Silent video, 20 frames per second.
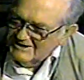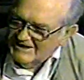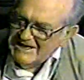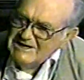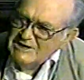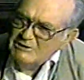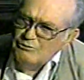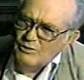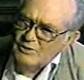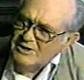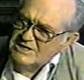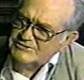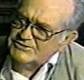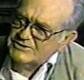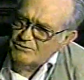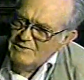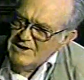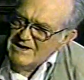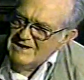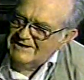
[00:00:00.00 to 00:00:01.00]
He didn't want us
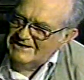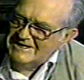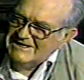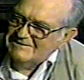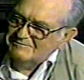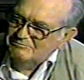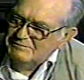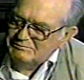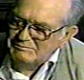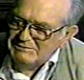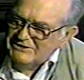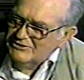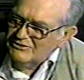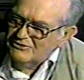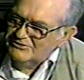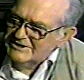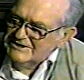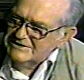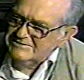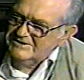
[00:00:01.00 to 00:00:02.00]
around he, because
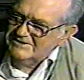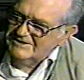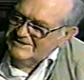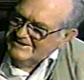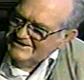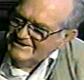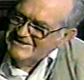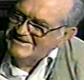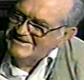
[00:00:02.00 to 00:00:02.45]
he said he,